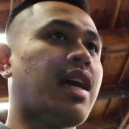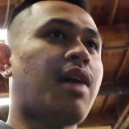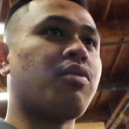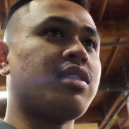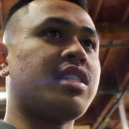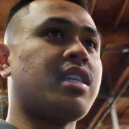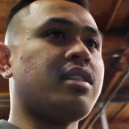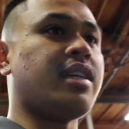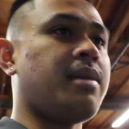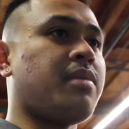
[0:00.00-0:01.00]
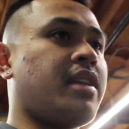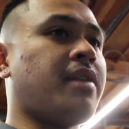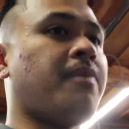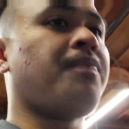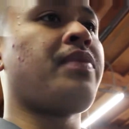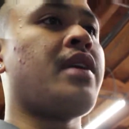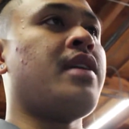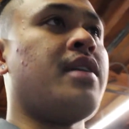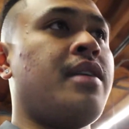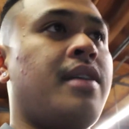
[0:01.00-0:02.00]
I wouldn't change a damn thing.
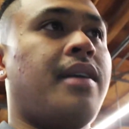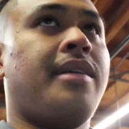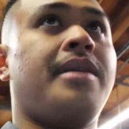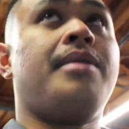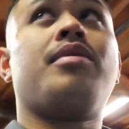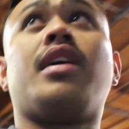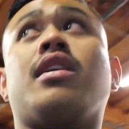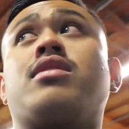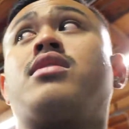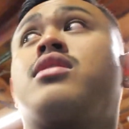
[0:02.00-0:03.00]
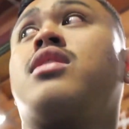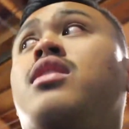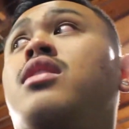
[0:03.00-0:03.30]
What else?